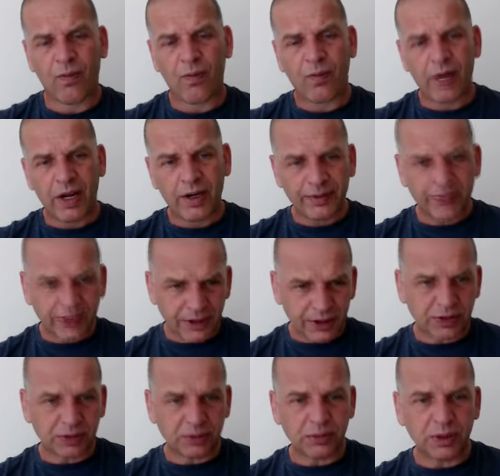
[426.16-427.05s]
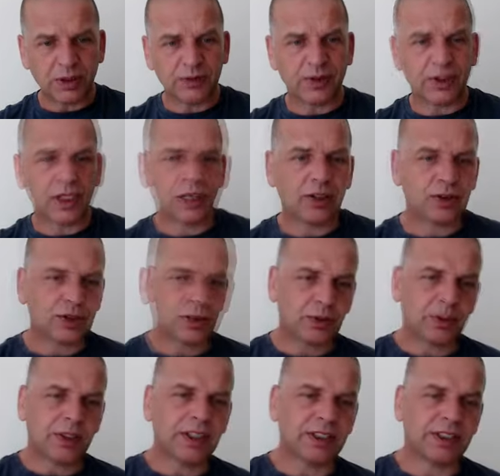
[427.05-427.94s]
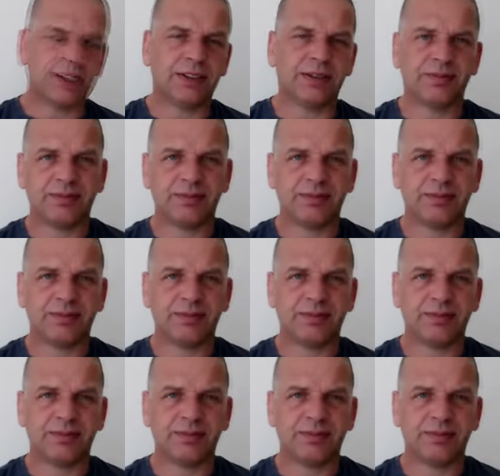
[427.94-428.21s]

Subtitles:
If he doesn't move a lot and swings it,